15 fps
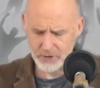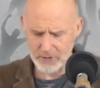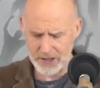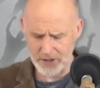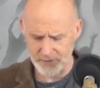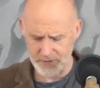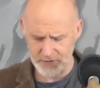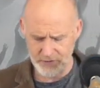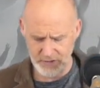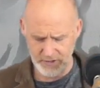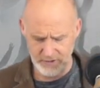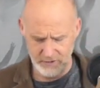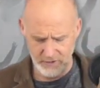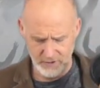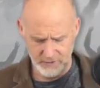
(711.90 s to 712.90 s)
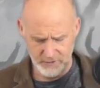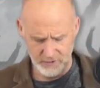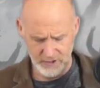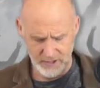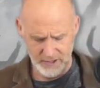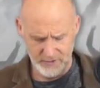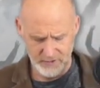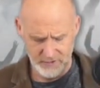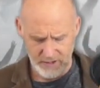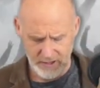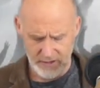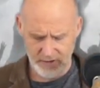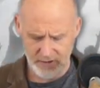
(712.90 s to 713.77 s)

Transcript: you out of the synagogues. Yes,